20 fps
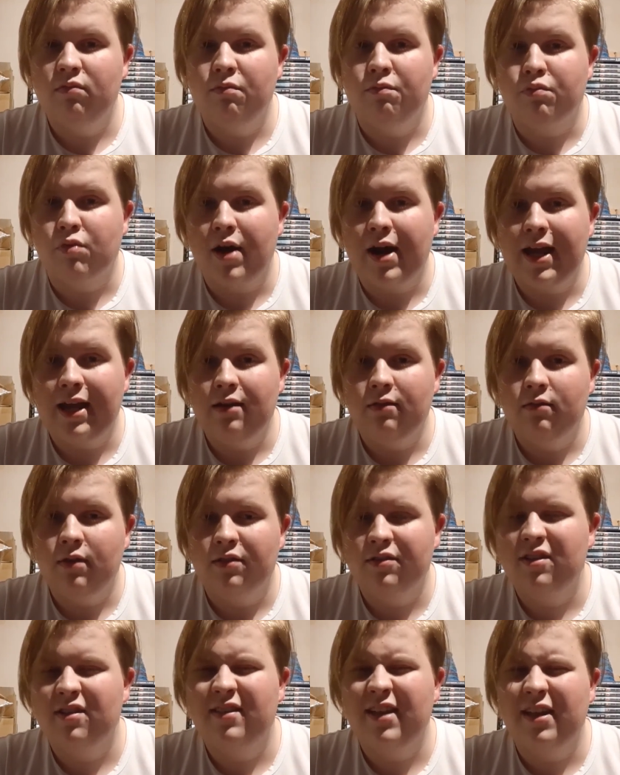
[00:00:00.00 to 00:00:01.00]
brain. I
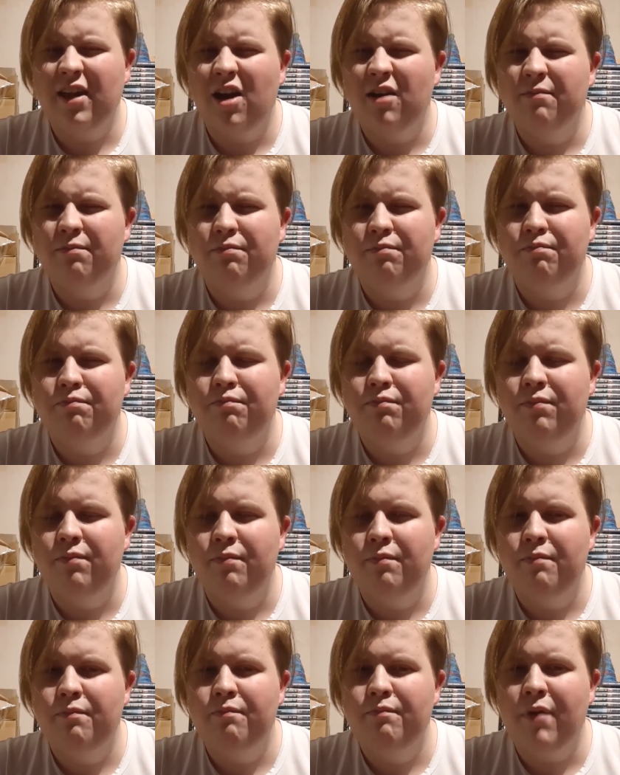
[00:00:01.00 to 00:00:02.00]
was going to say
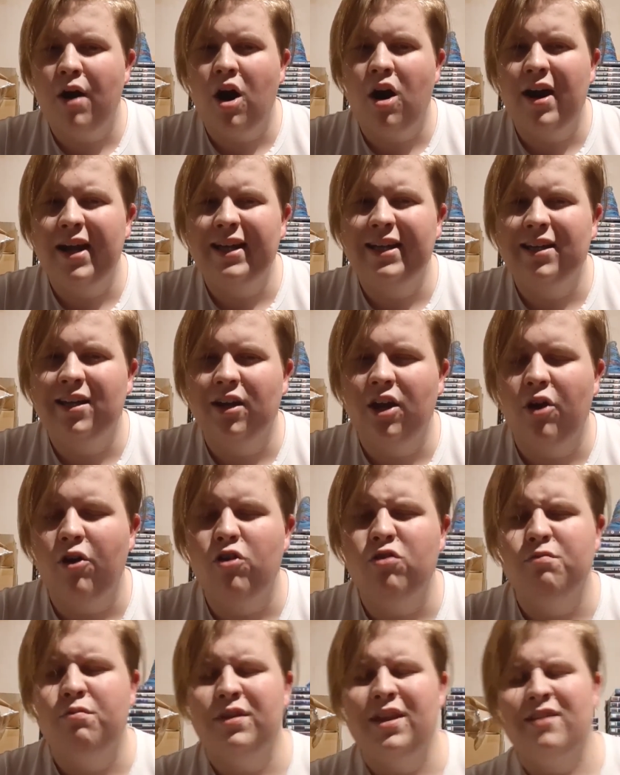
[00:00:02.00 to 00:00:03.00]
behind
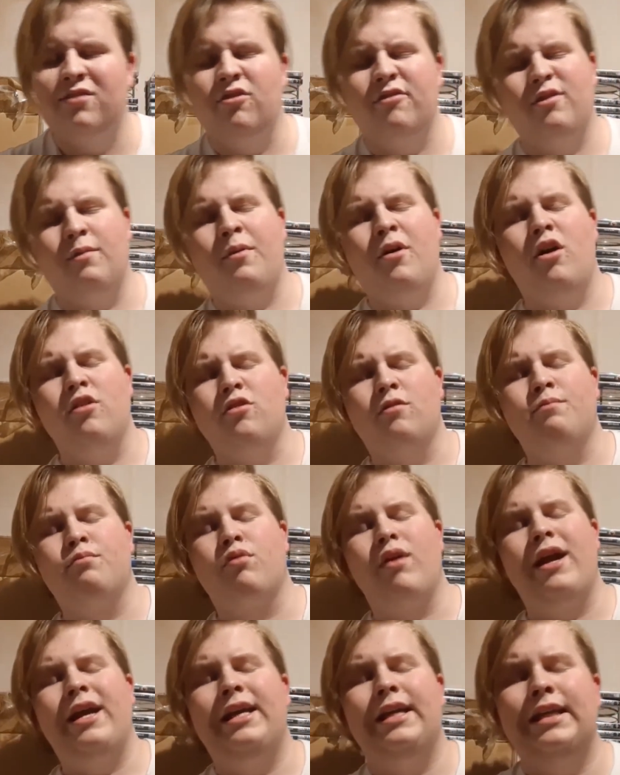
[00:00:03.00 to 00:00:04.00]
lobe, but that's not even a part of your
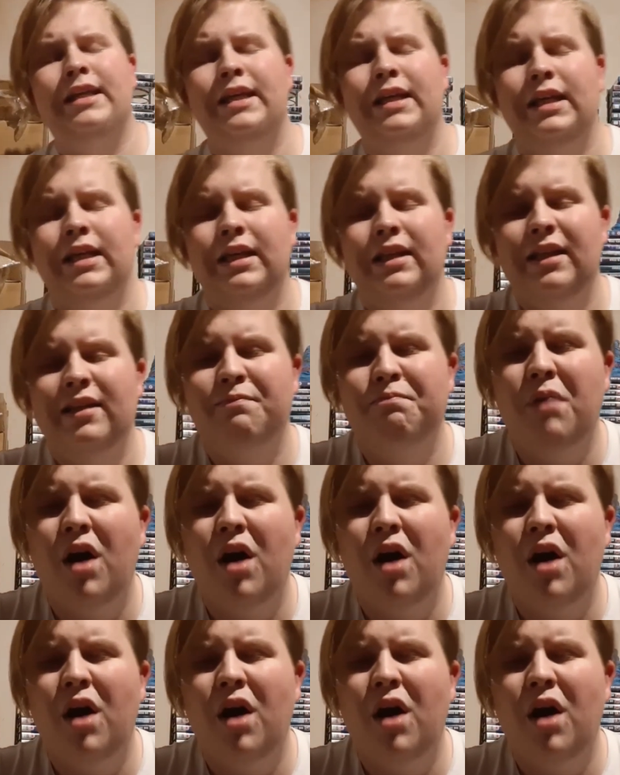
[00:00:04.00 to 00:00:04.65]
brain. That's